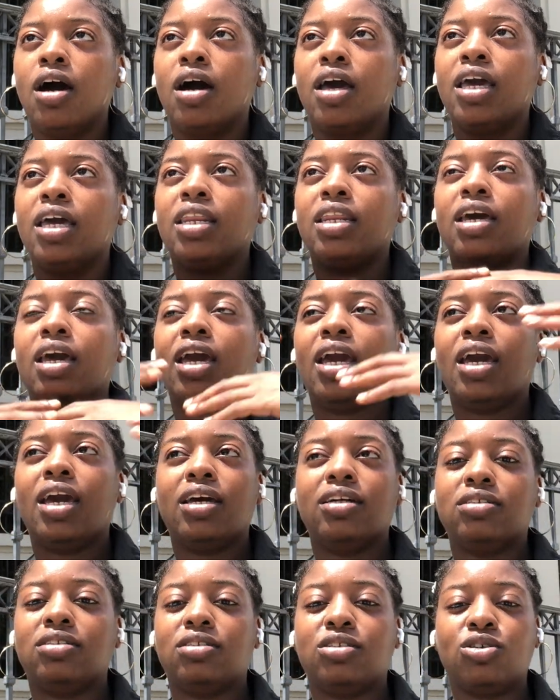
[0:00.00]

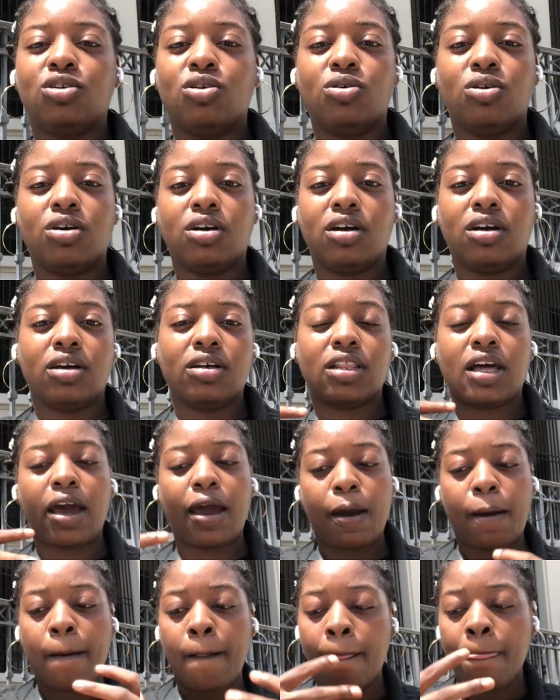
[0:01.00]
enhance
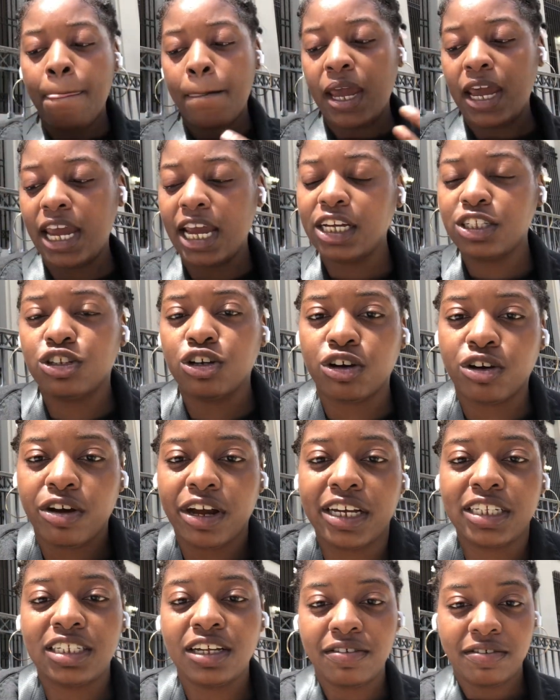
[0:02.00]
your
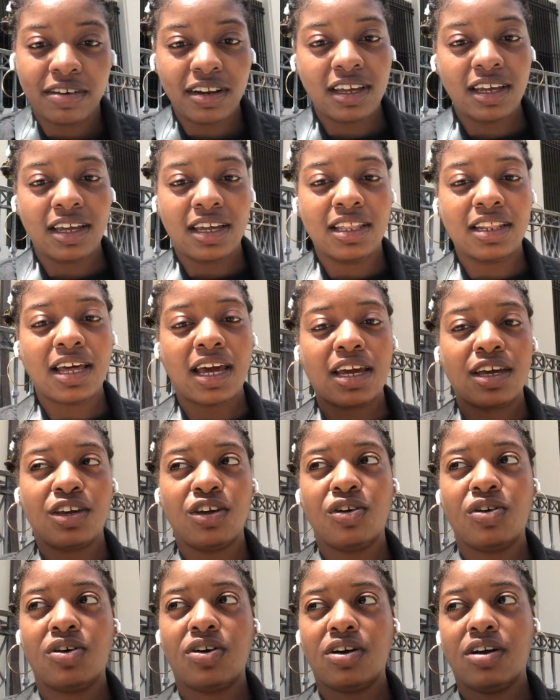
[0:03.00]
creativity and like
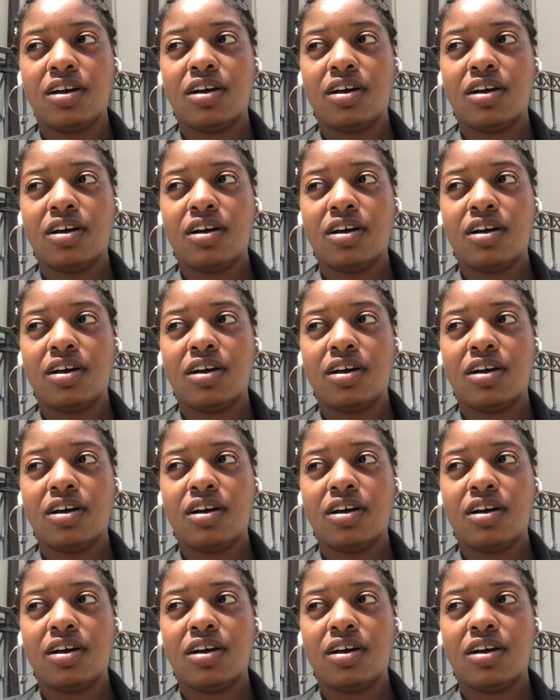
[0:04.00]
your